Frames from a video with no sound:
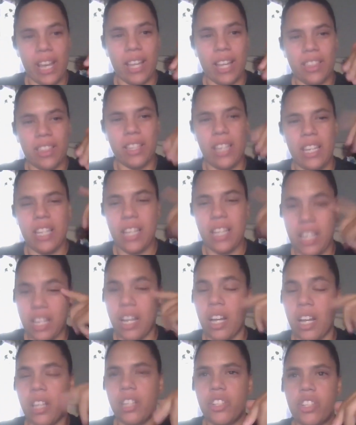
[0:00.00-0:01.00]
athlete and
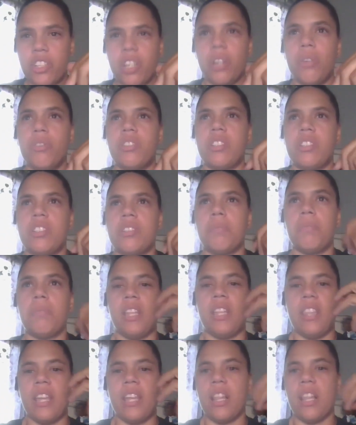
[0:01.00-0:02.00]
college coach and
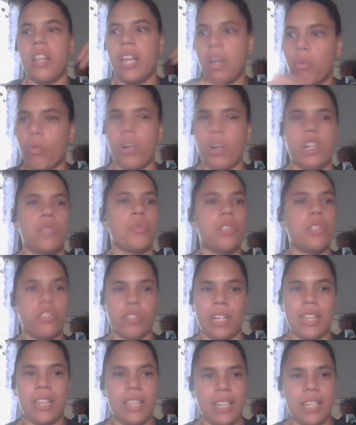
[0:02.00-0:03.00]
somebody that like worked with
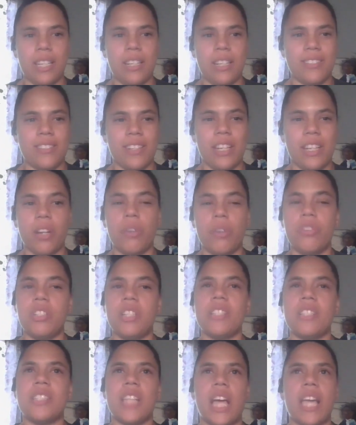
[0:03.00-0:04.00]
strength and conditioning
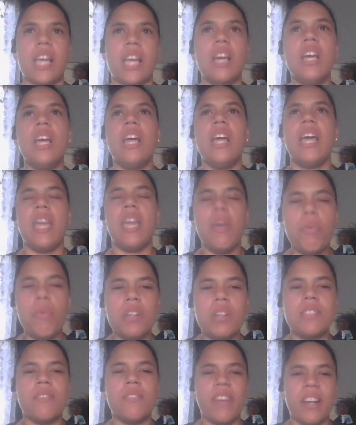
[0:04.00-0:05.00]
coaches, like it
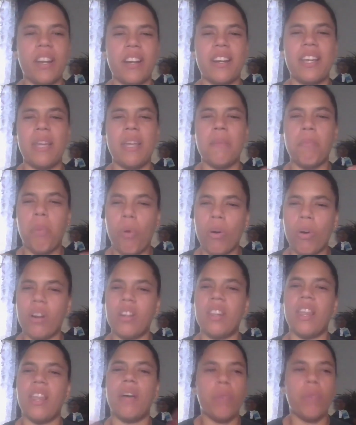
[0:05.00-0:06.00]
was very
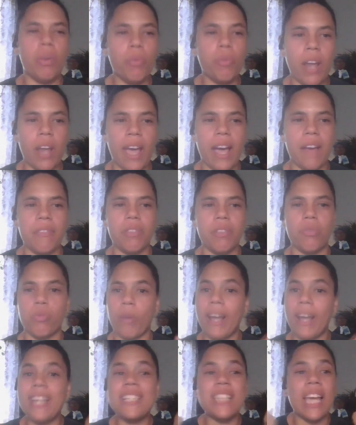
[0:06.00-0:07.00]
important that we would have the
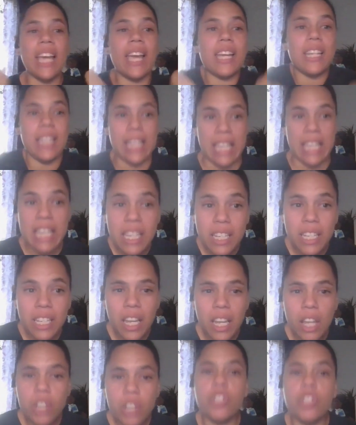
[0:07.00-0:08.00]
right technique
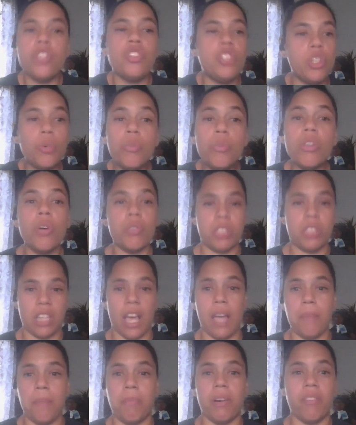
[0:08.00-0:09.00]
to do those
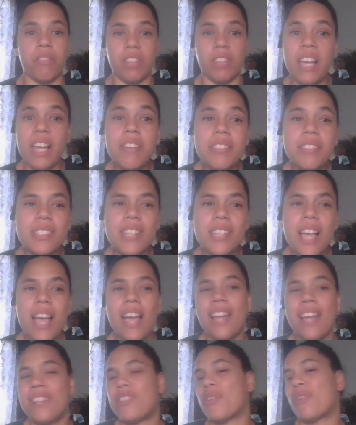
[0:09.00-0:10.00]
type of lifts.
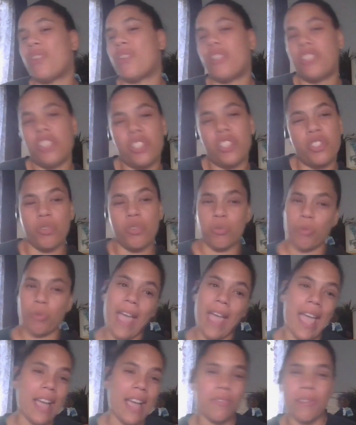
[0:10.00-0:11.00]
And so to just
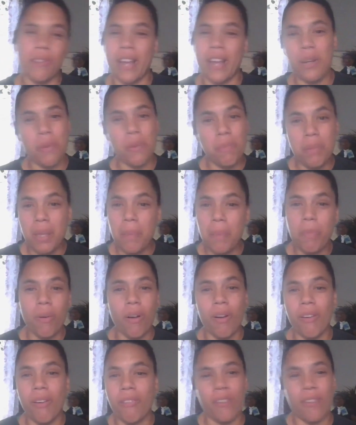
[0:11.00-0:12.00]
drag random
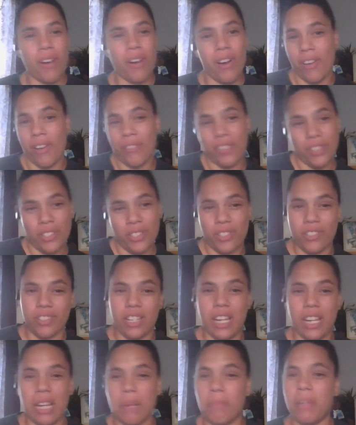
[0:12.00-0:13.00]
people off the
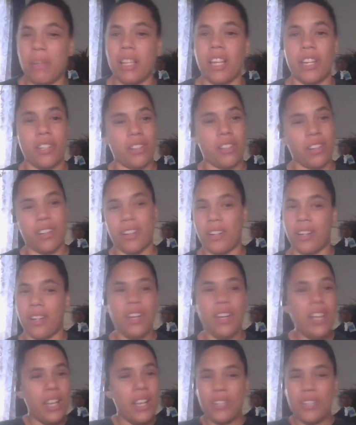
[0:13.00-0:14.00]
street and be like, you're gonna
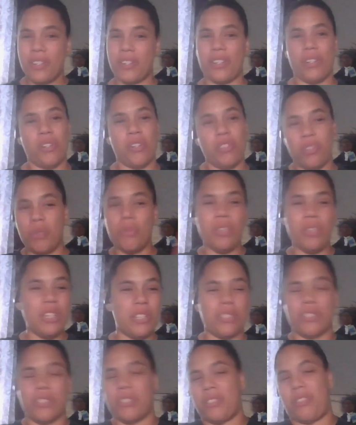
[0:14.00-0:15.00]
do
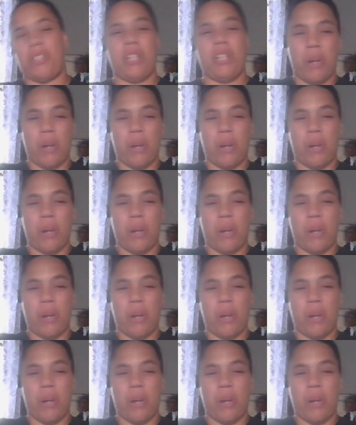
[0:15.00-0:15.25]
these,